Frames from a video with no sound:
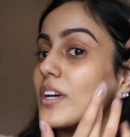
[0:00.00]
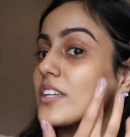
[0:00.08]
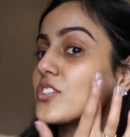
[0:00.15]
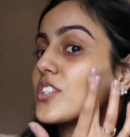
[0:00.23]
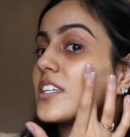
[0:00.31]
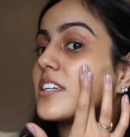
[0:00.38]

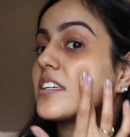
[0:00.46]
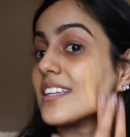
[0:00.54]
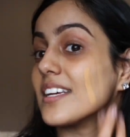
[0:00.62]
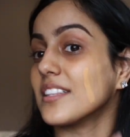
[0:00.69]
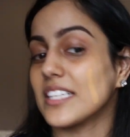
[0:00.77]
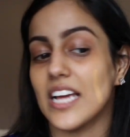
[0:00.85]
one cheek
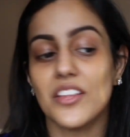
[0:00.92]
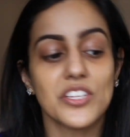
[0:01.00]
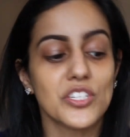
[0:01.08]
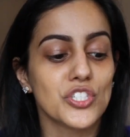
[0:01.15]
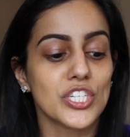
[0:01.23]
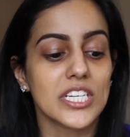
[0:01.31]
and the
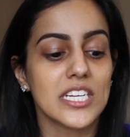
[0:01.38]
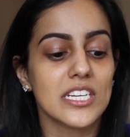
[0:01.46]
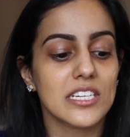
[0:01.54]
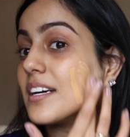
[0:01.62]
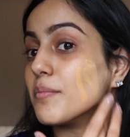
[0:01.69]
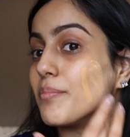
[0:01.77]
other
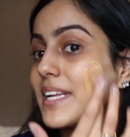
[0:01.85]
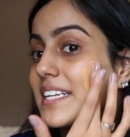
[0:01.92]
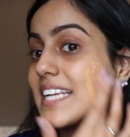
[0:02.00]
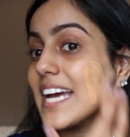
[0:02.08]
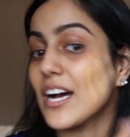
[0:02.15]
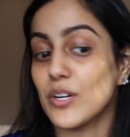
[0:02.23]
cheek and
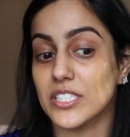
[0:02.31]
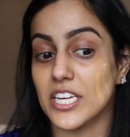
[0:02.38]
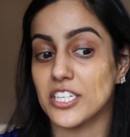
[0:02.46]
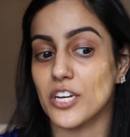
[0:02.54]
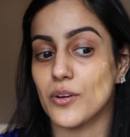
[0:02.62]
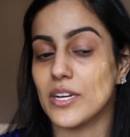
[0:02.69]
blend it out as
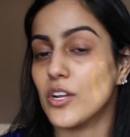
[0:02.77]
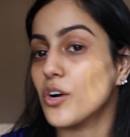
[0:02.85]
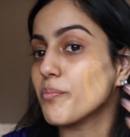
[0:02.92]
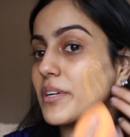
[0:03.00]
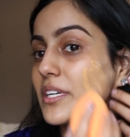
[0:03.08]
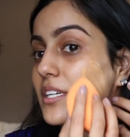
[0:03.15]
I go
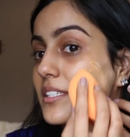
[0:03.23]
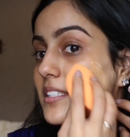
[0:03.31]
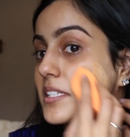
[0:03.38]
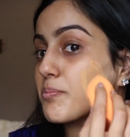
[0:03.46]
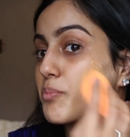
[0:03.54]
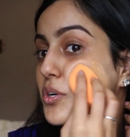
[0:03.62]
along, because
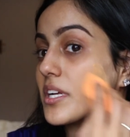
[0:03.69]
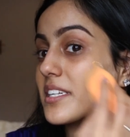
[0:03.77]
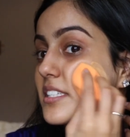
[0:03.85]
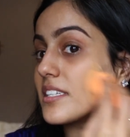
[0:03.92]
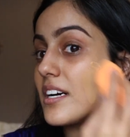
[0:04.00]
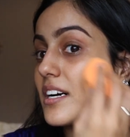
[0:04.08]
this
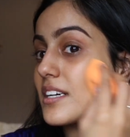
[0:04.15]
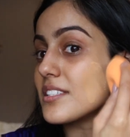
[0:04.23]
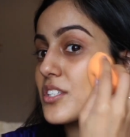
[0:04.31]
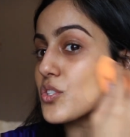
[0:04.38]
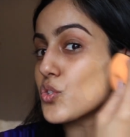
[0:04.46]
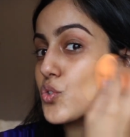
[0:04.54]
product
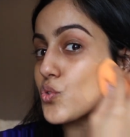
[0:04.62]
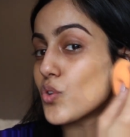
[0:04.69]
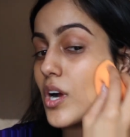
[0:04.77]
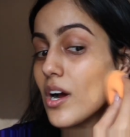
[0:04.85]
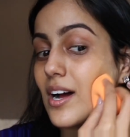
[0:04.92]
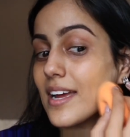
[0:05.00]
does
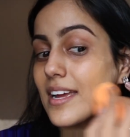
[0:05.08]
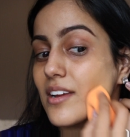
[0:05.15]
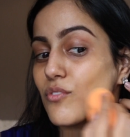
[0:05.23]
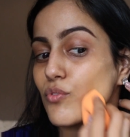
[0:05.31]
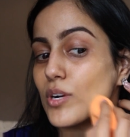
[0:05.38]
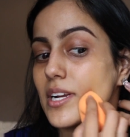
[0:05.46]
dry
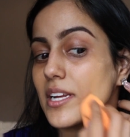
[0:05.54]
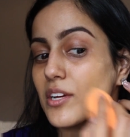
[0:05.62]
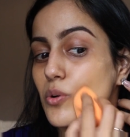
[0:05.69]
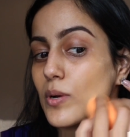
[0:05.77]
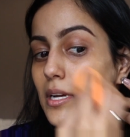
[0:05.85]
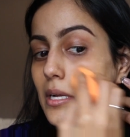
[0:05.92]
really
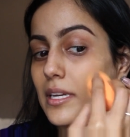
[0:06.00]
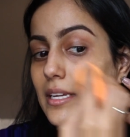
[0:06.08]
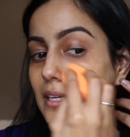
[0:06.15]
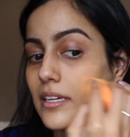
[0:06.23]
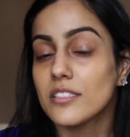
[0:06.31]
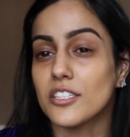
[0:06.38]

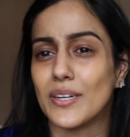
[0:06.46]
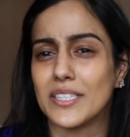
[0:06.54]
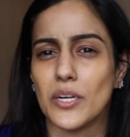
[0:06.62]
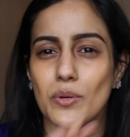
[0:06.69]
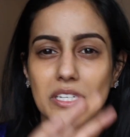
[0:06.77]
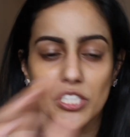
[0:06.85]
quickly, so I
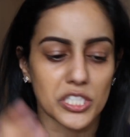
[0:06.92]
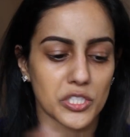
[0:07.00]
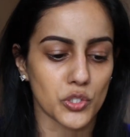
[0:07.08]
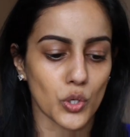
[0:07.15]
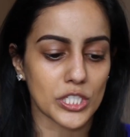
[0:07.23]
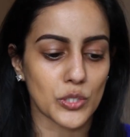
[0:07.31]
don't want to
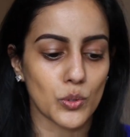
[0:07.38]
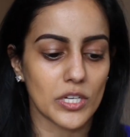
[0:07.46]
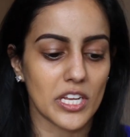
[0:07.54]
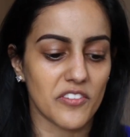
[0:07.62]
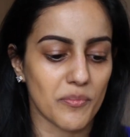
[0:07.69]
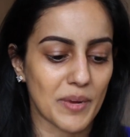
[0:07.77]
just dot it
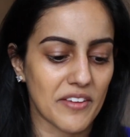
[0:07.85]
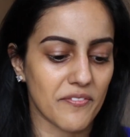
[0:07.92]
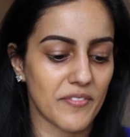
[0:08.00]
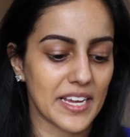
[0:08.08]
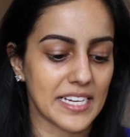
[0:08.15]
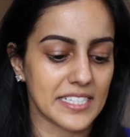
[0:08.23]
all over my
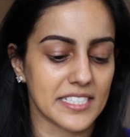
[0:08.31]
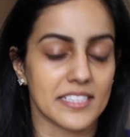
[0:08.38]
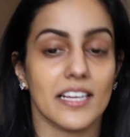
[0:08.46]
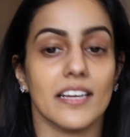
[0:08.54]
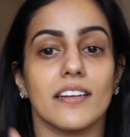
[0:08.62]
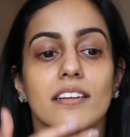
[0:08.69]
face
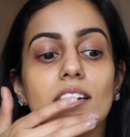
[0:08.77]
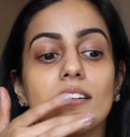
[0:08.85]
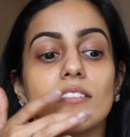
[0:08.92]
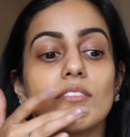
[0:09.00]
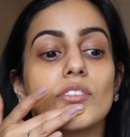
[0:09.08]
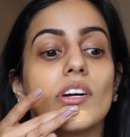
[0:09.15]
and then
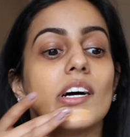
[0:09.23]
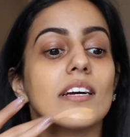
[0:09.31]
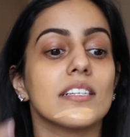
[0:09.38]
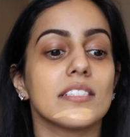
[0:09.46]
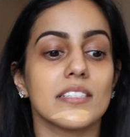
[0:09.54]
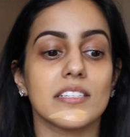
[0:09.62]
it
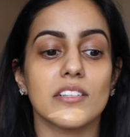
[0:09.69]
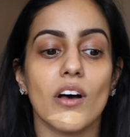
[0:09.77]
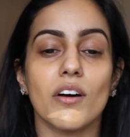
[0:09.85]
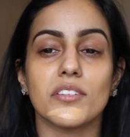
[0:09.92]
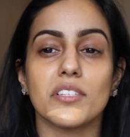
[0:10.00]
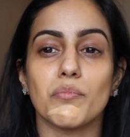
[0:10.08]
dries and it's
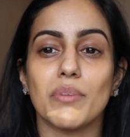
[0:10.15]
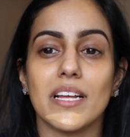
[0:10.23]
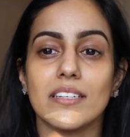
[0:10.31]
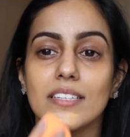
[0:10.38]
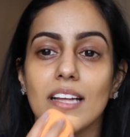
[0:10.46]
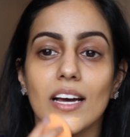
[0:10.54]
hard to
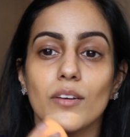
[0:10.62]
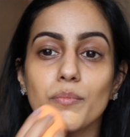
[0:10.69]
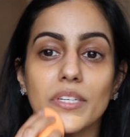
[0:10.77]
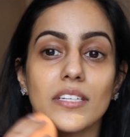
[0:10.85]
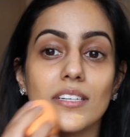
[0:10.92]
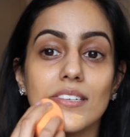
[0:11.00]
blend out,
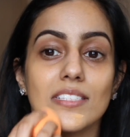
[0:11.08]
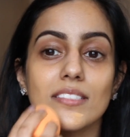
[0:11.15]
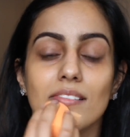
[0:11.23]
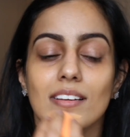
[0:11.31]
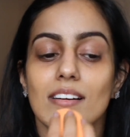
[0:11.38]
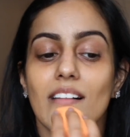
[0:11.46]

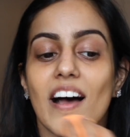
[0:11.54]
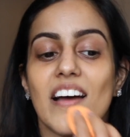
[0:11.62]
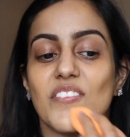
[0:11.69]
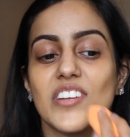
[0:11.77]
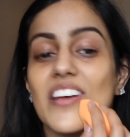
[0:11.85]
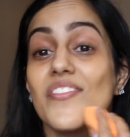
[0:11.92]
because
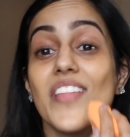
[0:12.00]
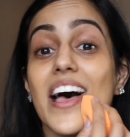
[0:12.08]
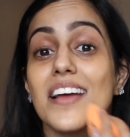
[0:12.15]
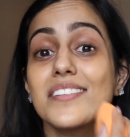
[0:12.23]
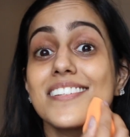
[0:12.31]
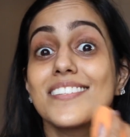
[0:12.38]
I've done
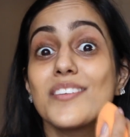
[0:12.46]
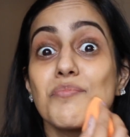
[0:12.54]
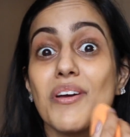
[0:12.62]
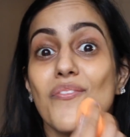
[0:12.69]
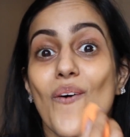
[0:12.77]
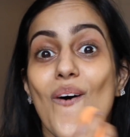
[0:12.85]
that
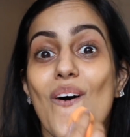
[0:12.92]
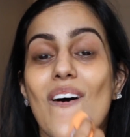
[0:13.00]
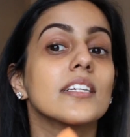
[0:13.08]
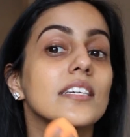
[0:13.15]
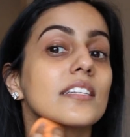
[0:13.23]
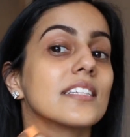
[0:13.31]
before.
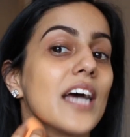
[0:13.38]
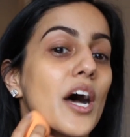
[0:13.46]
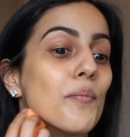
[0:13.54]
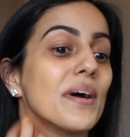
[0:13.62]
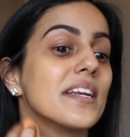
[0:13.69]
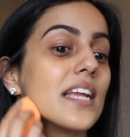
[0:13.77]
Take it
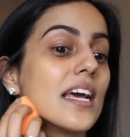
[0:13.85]
down my